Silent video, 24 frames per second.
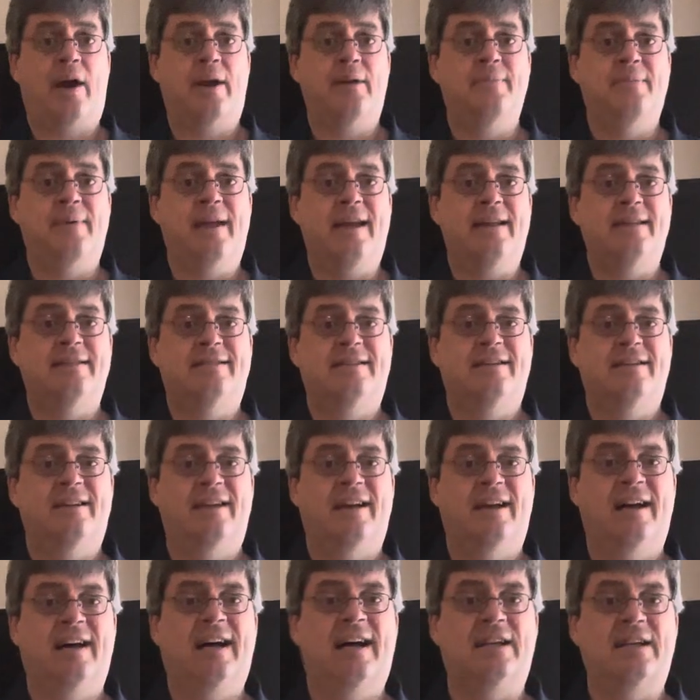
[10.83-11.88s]
a bit.
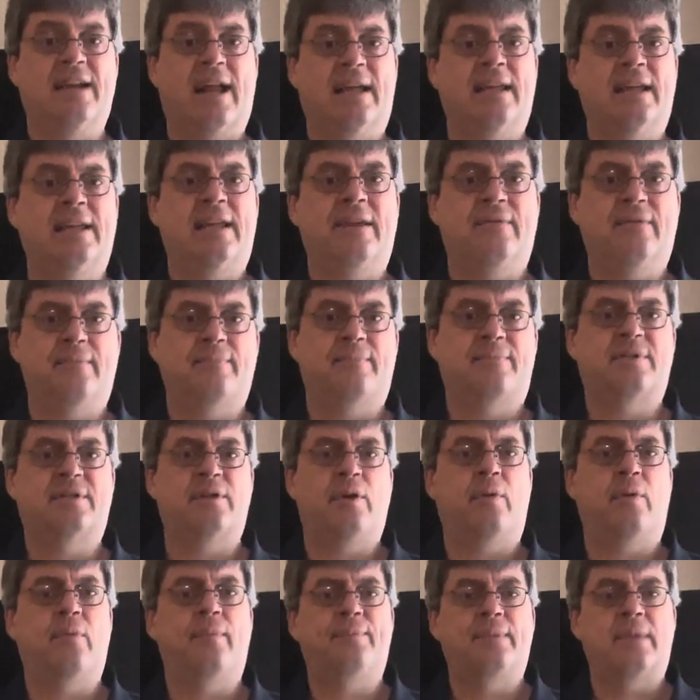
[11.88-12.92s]
And I can get
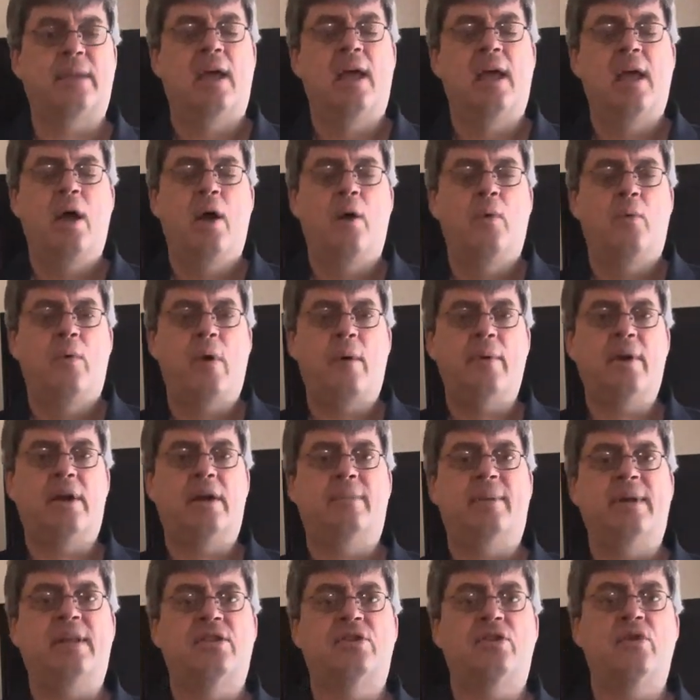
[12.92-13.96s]
what we're
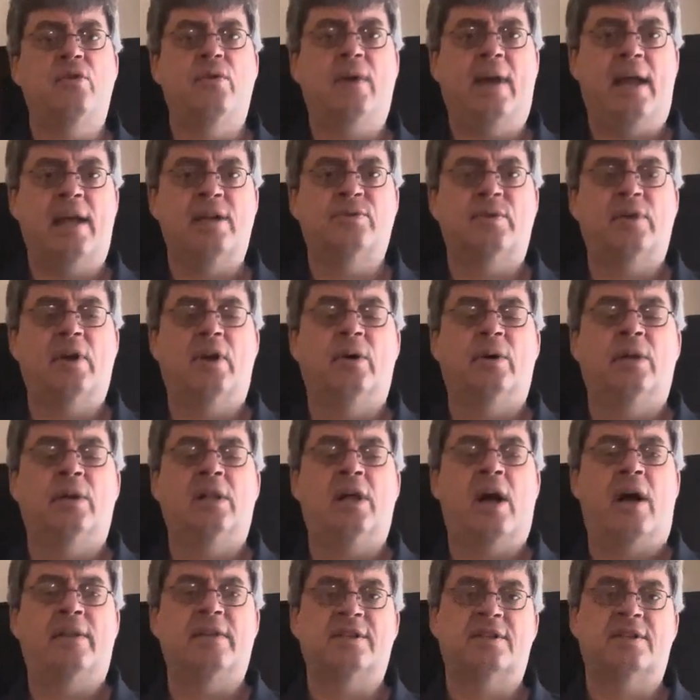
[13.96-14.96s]
going to be doing as we go along.